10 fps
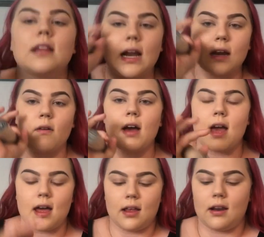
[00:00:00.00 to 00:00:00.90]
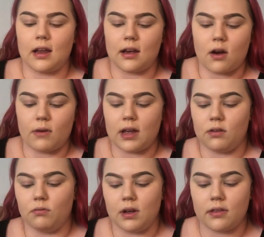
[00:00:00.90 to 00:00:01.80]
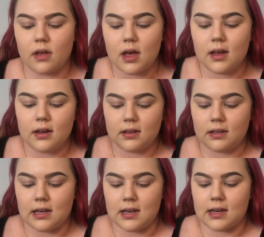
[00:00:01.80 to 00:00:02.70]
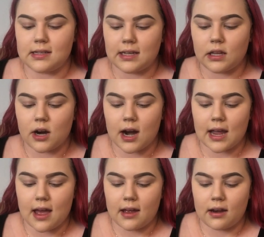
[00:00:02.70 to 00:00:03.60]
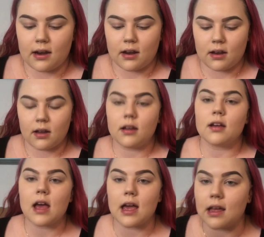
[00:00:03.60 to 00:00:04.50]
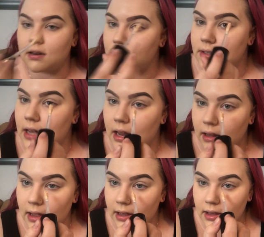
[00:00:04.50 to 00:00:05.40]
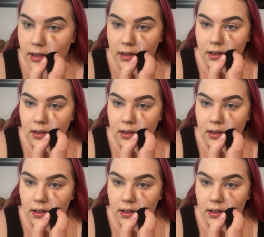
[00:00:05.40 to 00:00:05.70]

Then I go ahead and go in with the concealer again and just kind of like